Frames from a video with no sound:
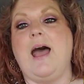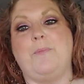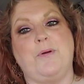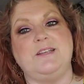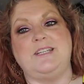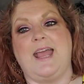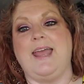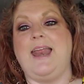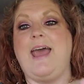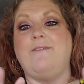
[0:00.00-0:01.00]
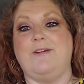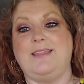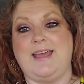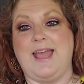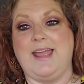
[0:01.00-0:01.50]
I appreciate
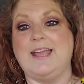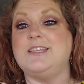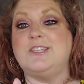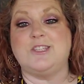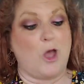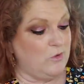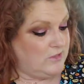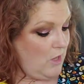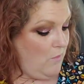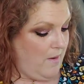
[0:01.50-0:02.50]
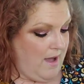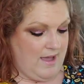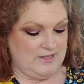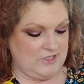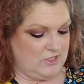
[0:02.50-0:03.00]
everything so, so
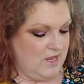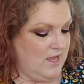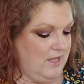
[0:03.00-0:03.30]
much.